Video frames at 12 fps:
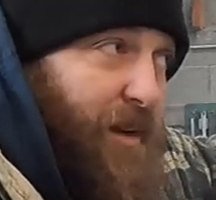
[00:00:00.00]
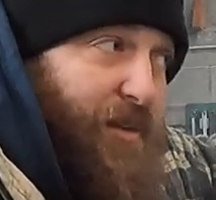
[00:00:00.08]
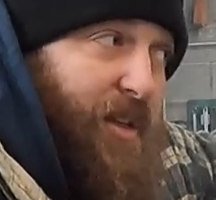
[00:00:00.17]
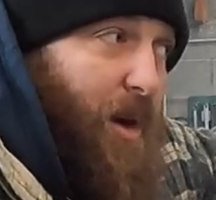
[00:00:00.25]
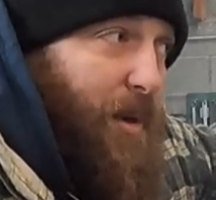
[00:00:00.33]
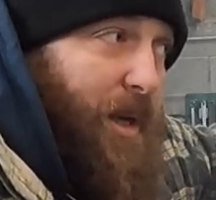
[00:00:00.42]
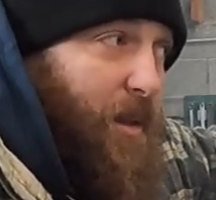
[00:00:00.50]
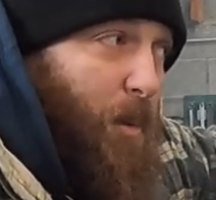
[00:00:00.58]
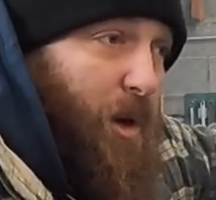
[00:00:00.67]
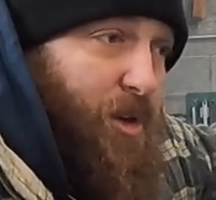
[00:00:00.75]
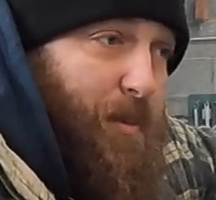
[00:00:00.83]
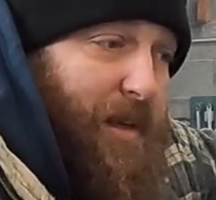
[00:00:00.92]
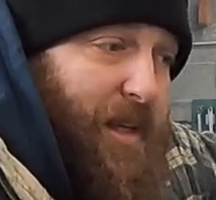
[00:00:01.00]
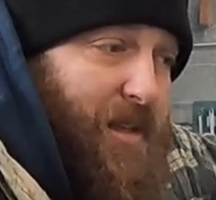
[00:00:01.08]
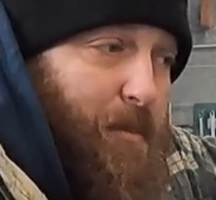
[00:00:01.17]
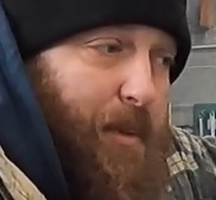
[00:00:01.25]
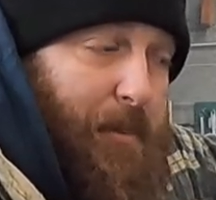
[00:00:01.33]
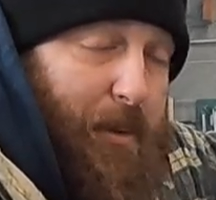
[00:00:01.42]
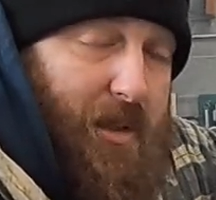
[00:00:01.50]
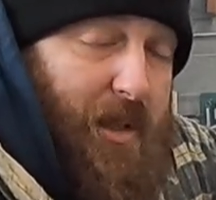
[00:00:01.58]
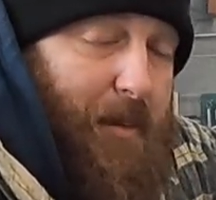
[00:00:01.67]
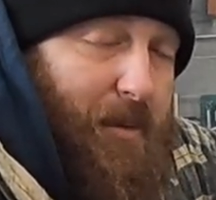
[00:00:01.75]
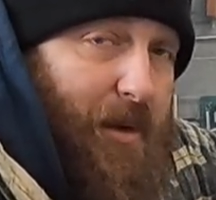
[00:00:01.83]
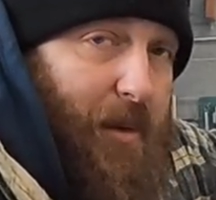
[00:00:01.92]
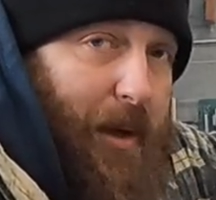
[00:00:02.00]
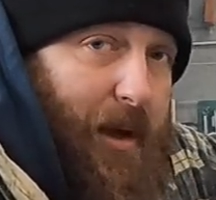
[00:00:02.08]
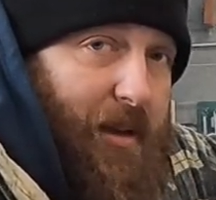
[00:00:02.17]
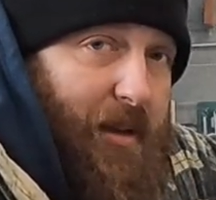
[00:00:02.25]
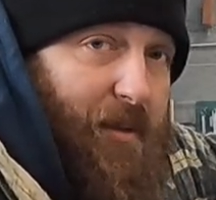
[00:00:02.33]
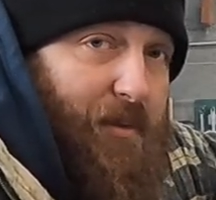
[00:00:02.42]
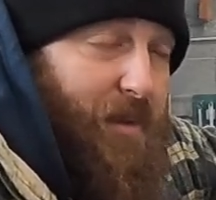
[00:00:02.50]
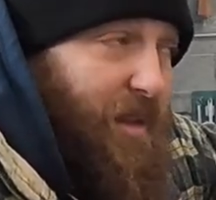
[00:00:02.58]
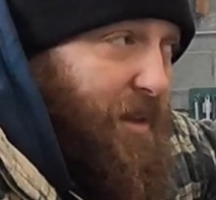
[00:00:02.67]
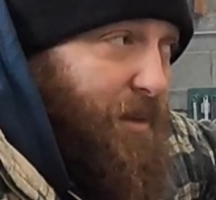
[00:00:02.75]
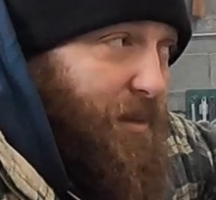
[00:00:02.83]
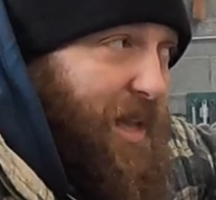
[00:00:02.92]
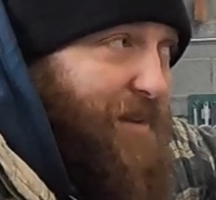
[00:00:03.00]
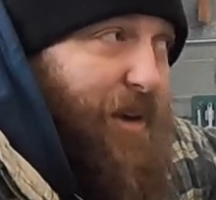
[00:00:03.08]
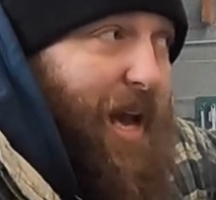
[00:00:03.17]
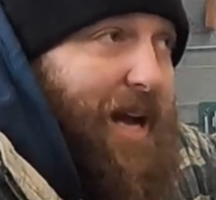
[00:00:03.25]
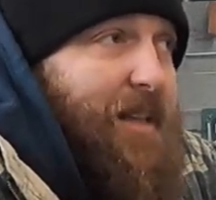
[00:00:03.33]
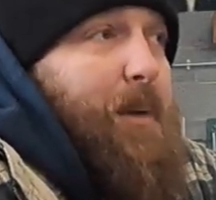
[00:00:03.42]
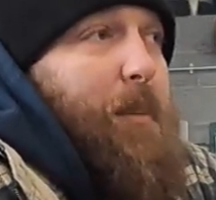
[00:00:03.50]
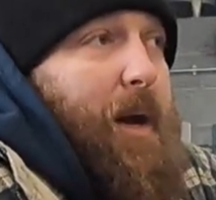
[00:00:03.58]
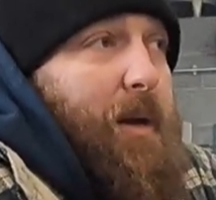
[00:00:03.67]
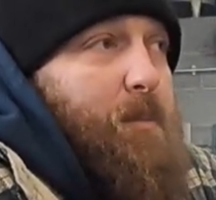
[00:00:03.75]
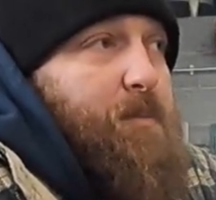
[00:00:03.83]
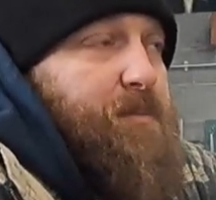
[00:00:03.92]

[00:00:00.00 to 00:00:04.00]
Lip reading: If you don't get the watch minutes and people skip through it, you'll never get anywhere.